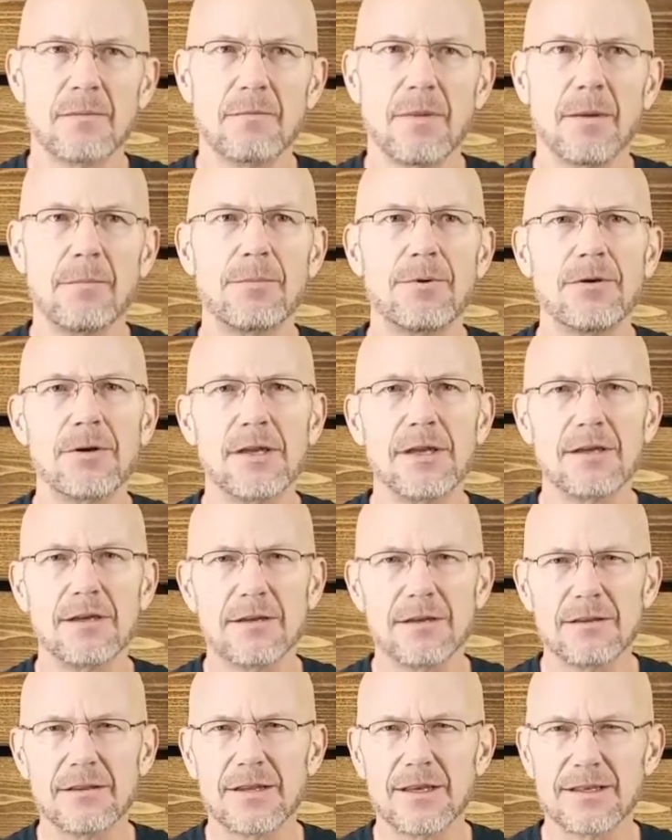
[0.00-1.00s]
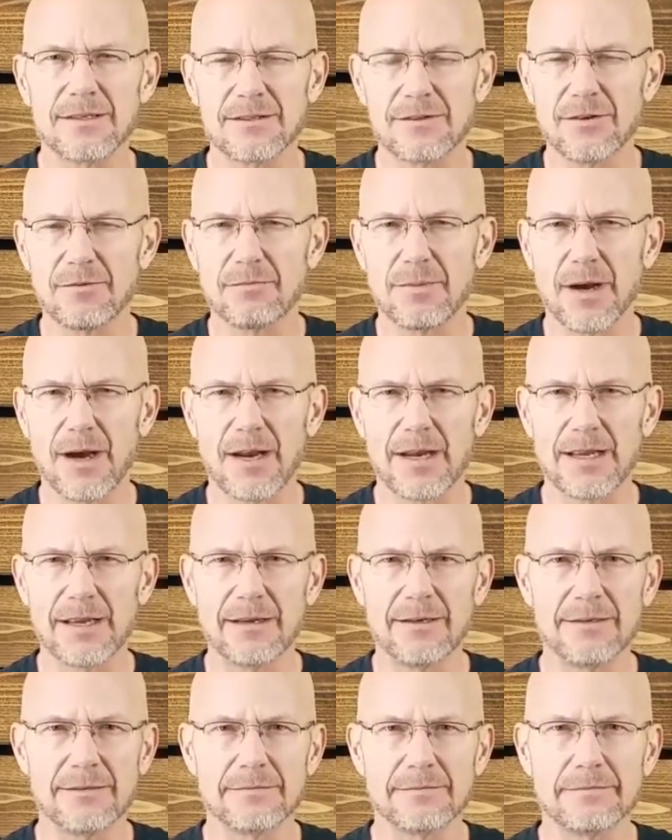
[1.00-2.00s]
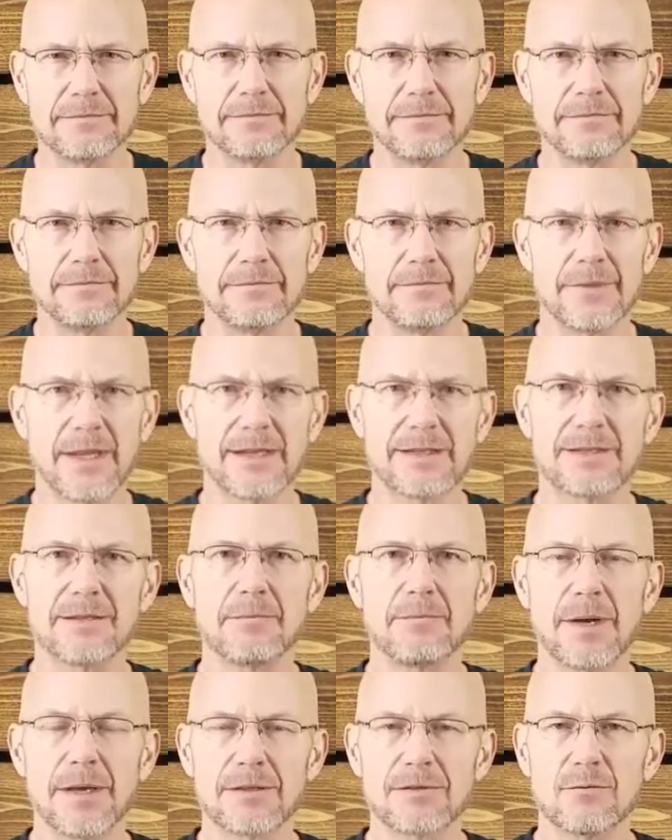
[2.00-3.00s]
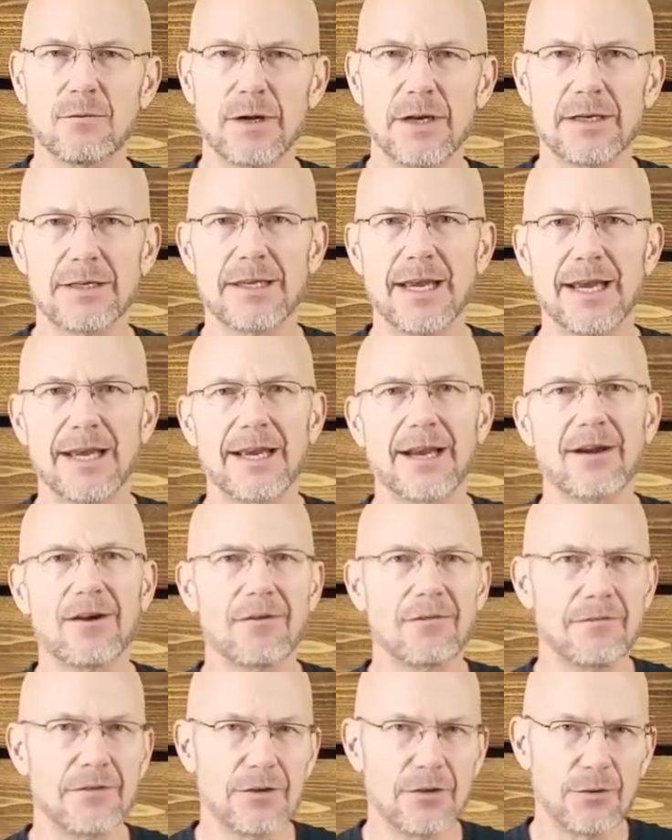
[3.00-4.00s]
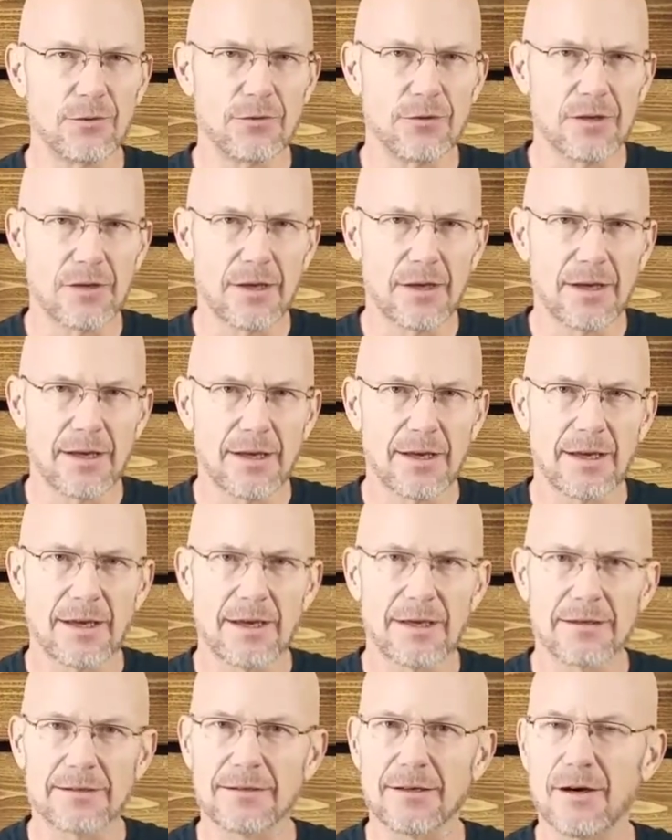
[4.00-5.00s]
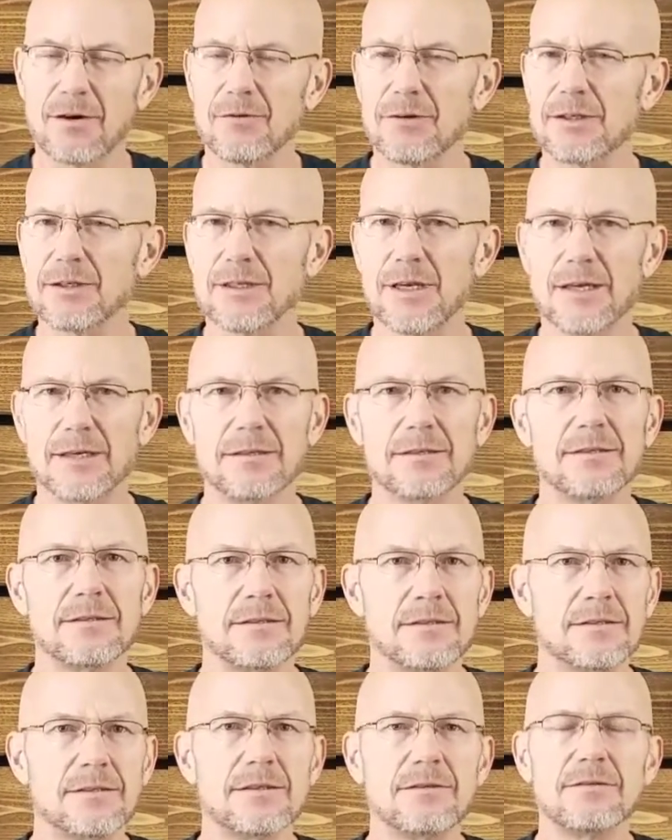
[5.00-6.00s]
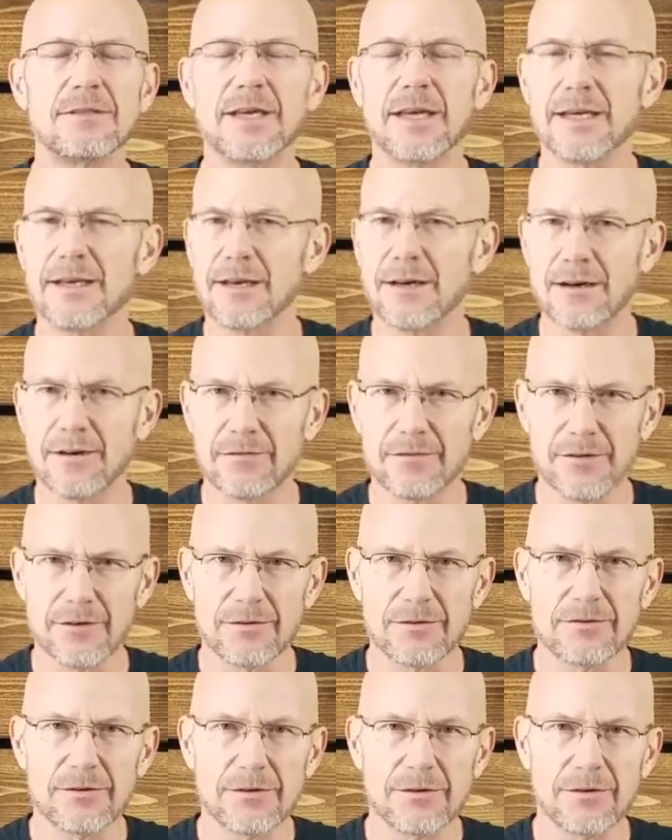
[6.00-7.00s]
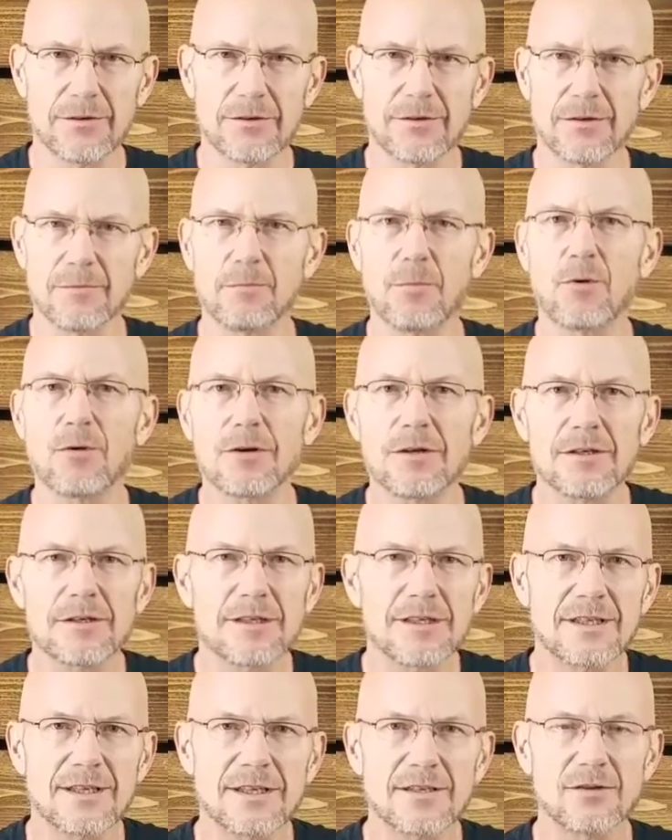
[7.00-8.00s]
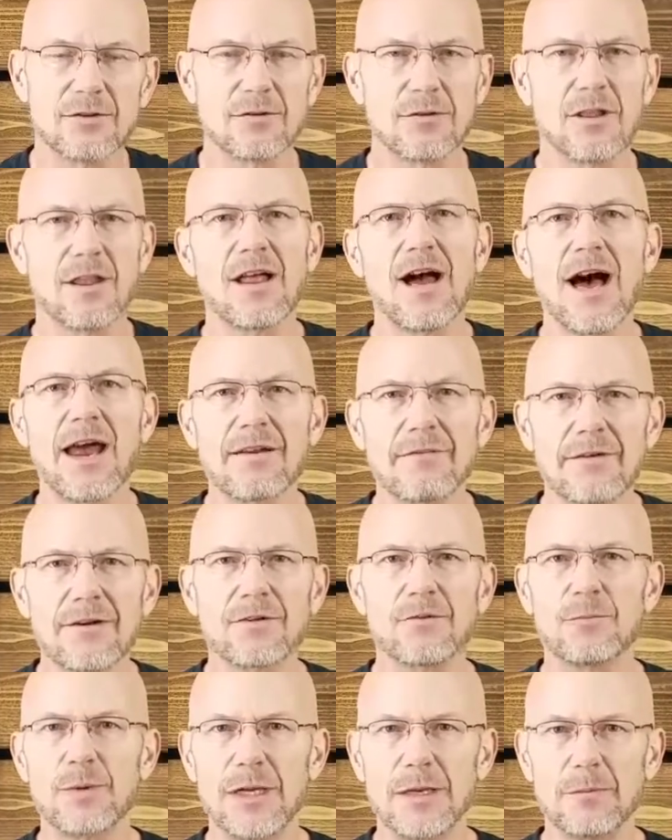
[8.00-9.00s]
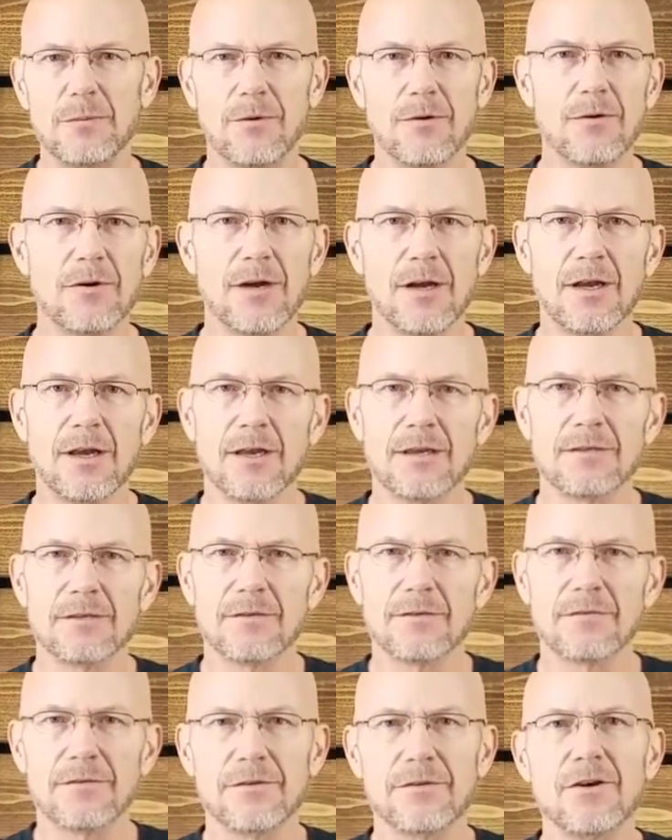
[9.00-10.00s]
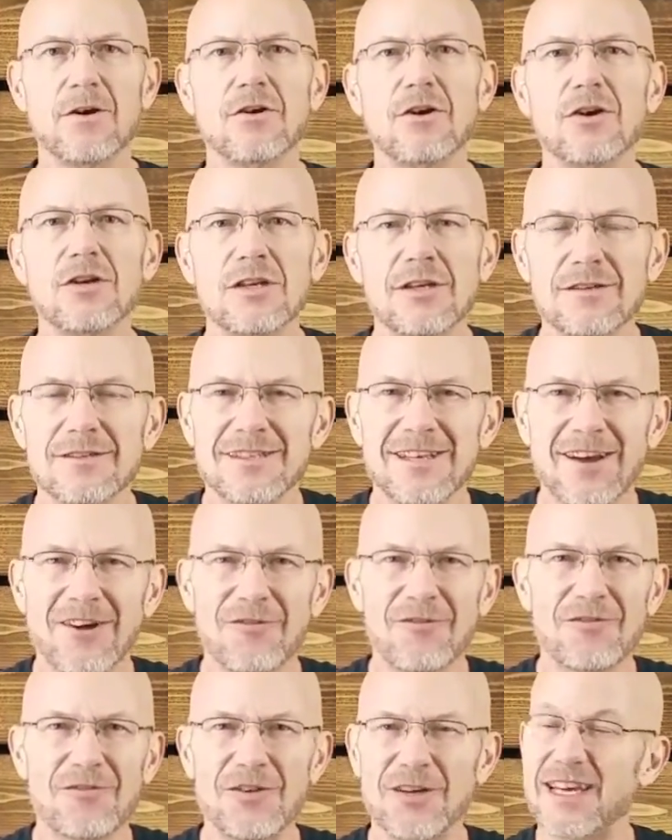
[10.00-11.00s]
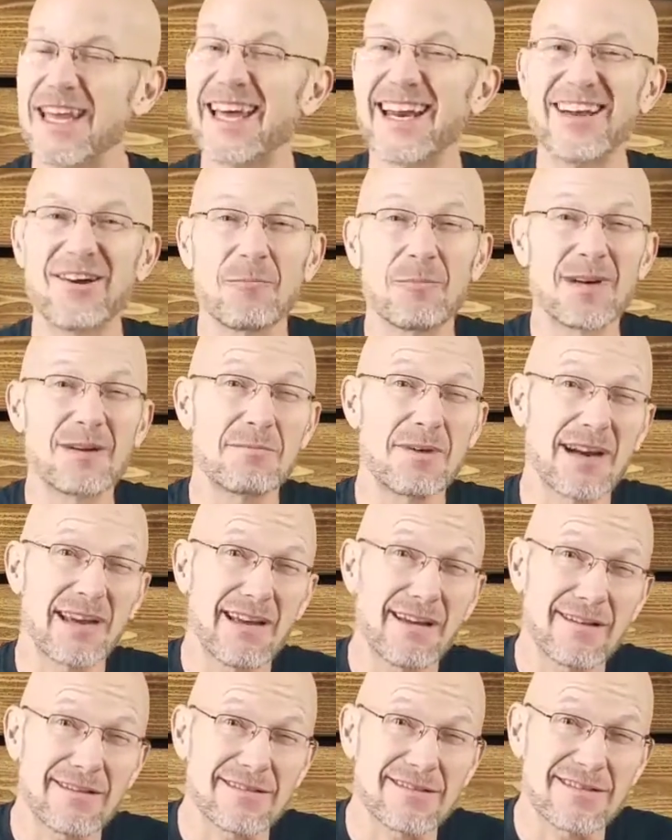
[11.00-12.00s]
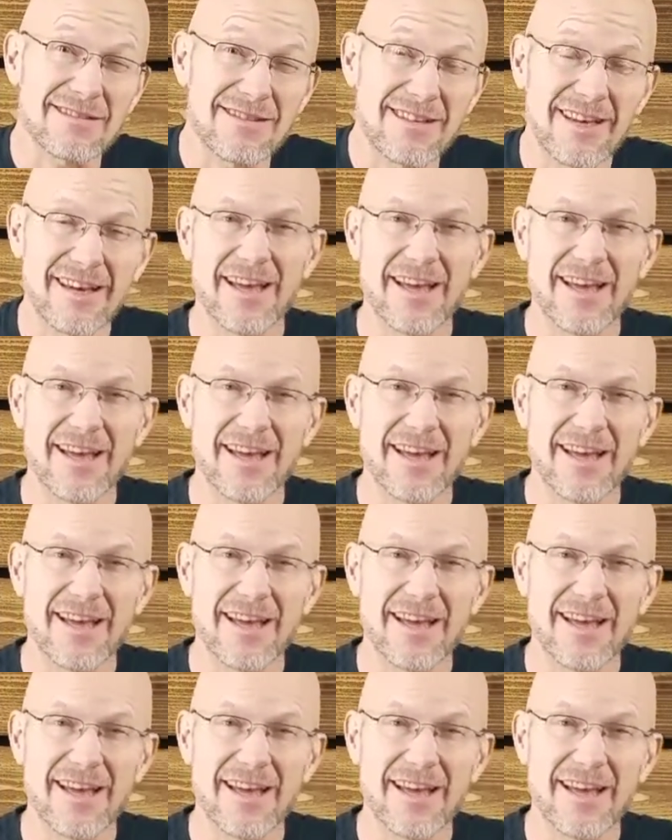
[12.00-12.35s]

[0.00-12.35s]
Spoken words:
by putting good things in your body, that's the best way to take care of you. And as I always say, do take care of you. You're important to a lot of other people. So if you're no good to yourself, you can't help anybody else.